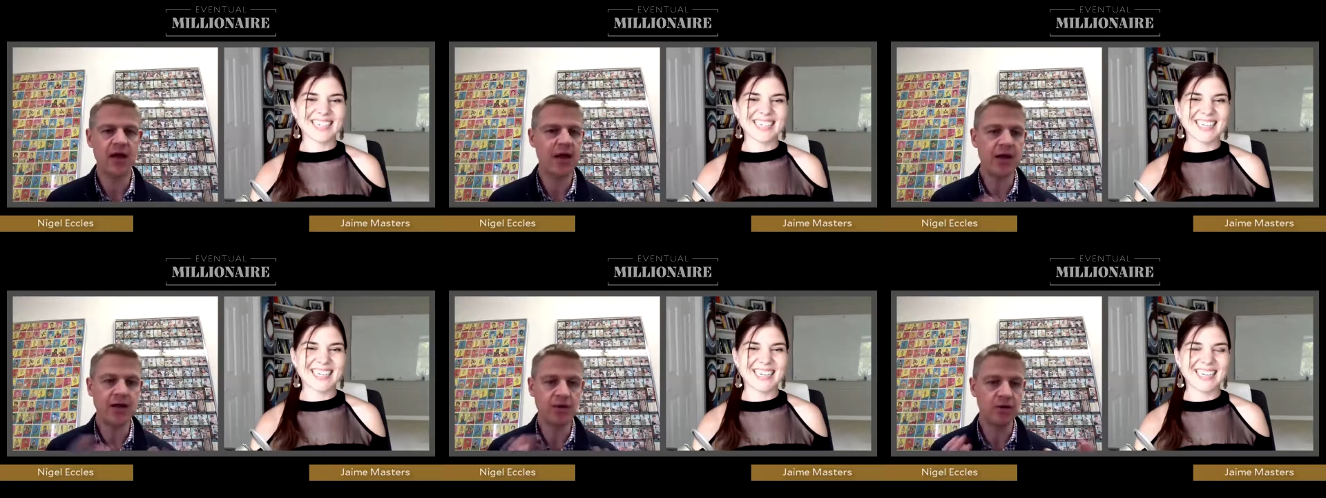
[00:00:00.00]

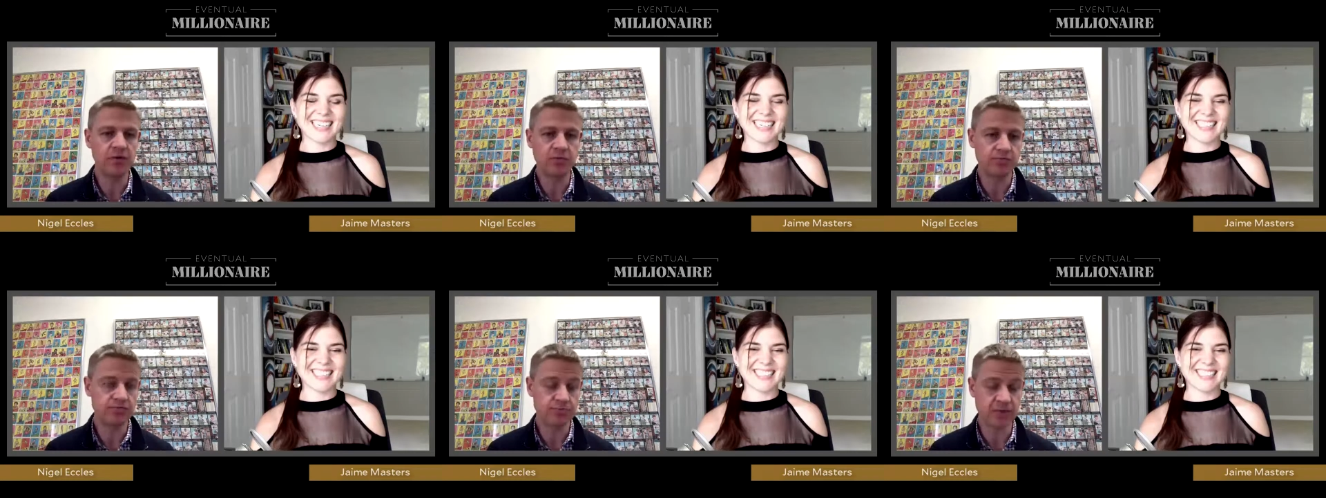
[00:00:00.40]
Speaker 1: And I
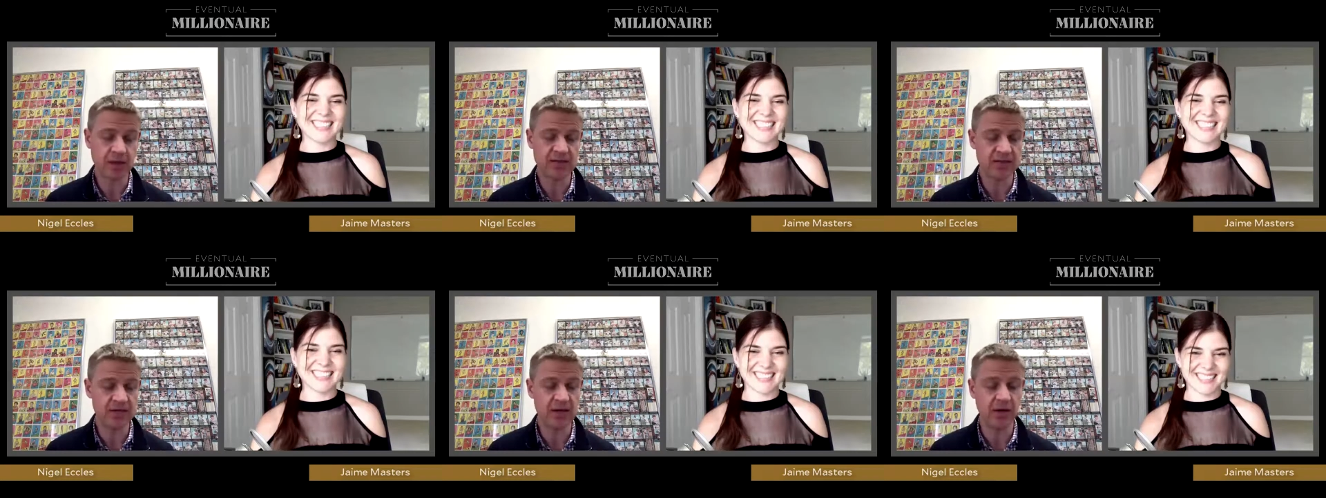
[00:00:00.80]
know
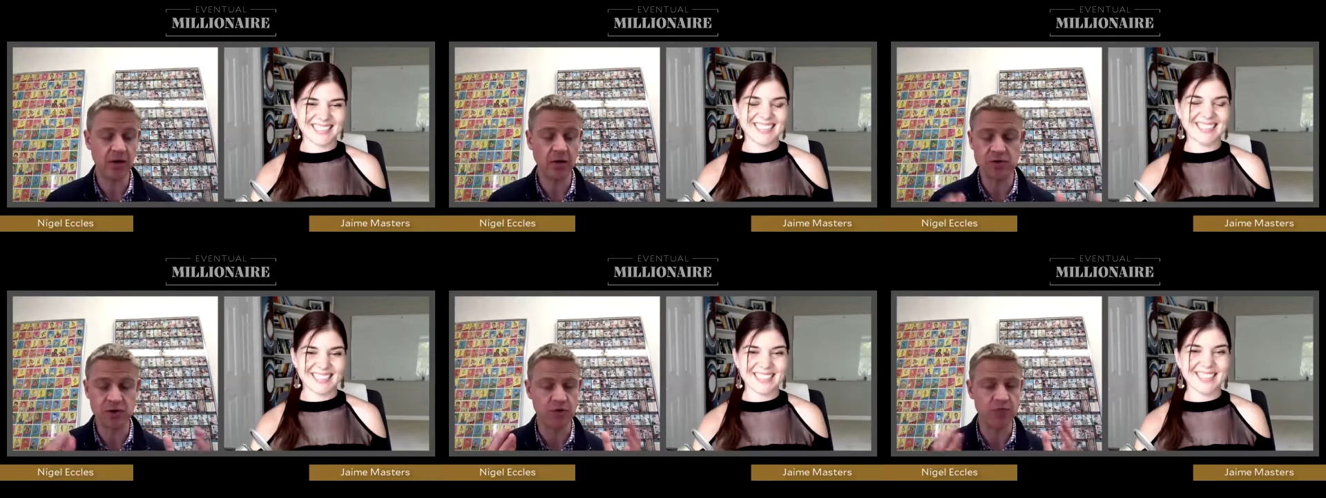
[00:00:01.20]

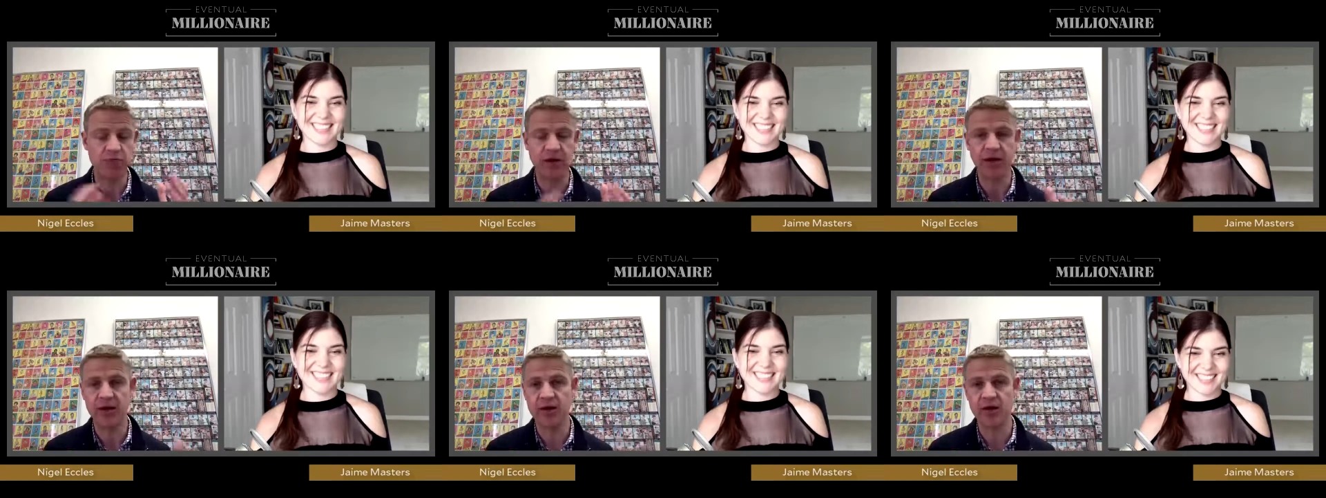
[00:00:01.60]
CEOs are
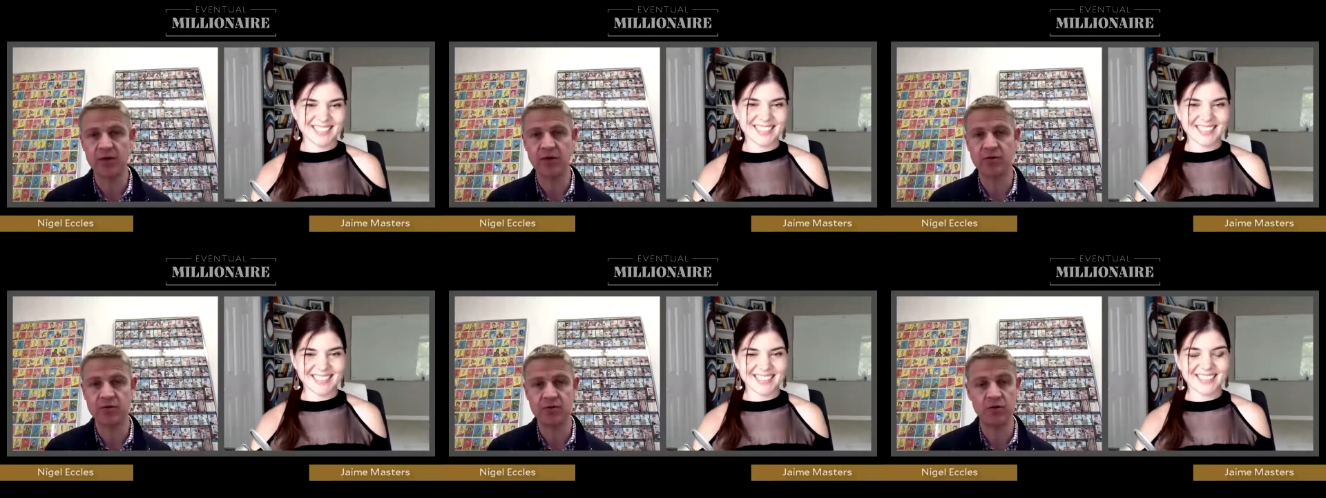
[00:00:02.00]
really
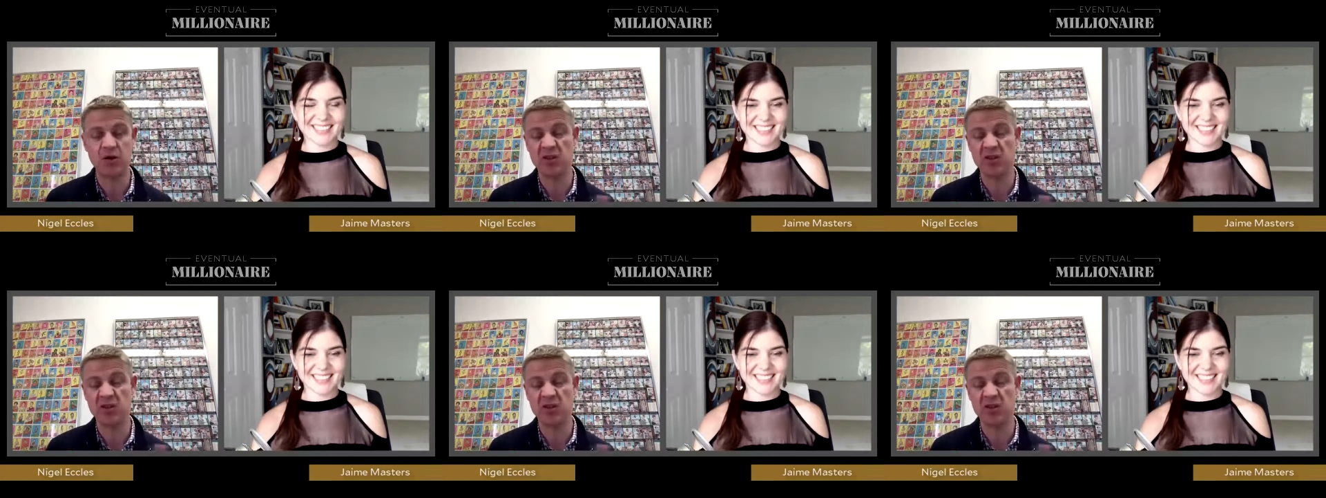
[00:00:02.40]
good at